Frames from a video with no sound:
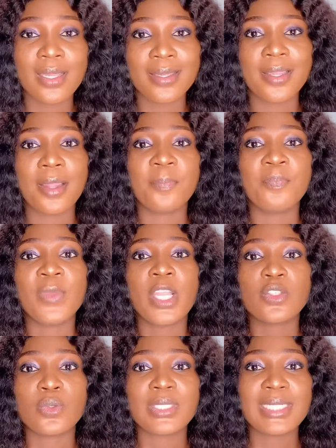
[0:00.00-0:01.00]
Yeah.
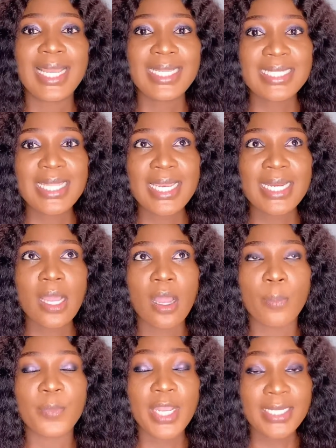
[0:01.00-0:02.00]
So the next thing,
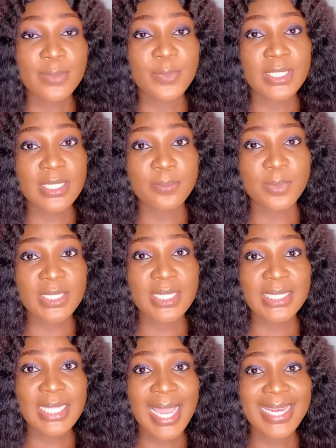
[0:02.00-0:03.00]
next
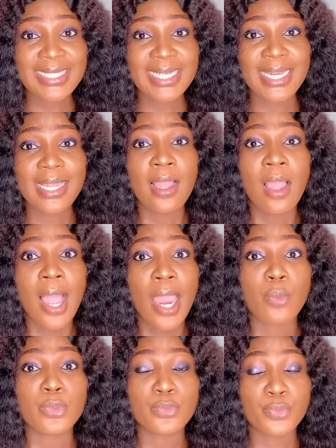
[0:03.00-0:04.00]
business idea I
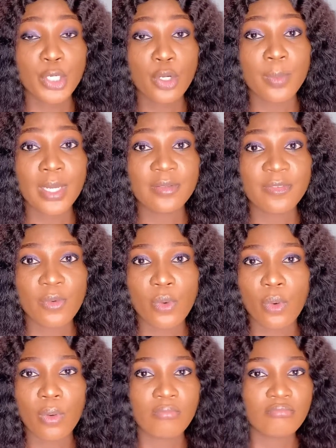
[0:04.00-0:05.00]
would recommend
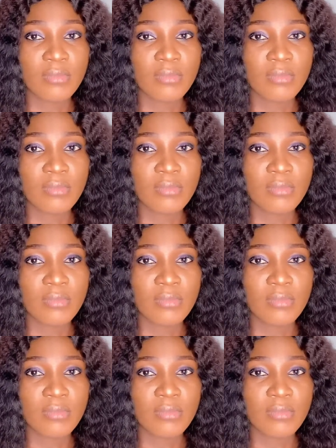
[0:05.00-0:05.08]
for